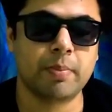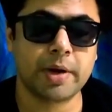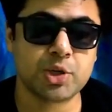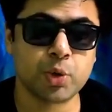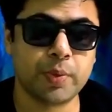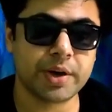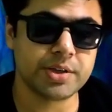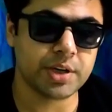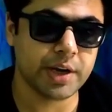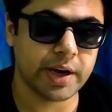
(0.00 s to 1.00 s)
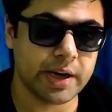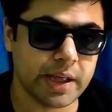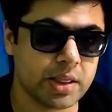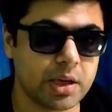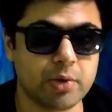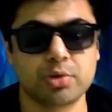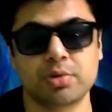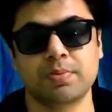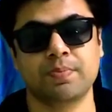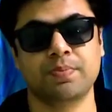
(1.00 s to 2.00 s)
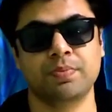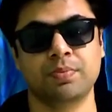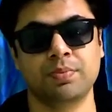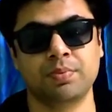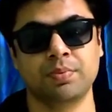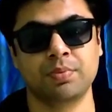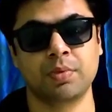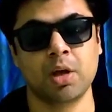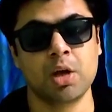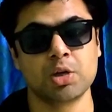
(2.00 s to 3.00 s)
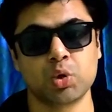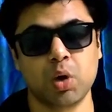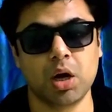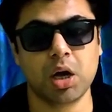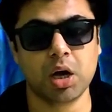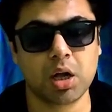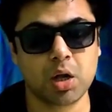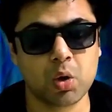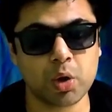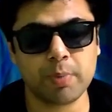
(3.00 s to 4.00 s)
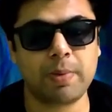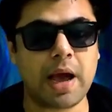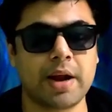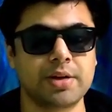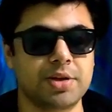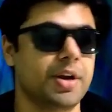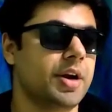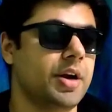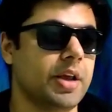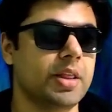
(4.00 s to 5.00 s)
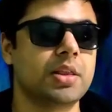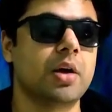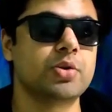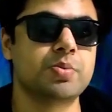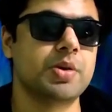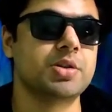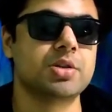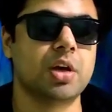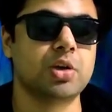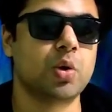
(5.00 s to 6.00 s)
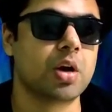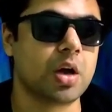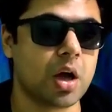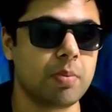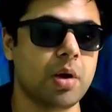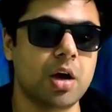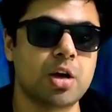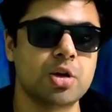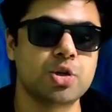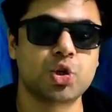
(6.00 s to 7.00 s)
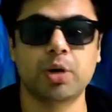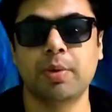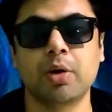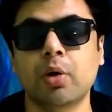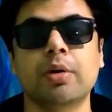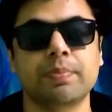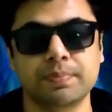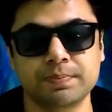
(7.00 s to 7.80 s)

But Jupiter is sitting in 10th house. So a good planet sitting in 10th house means your karma should be good.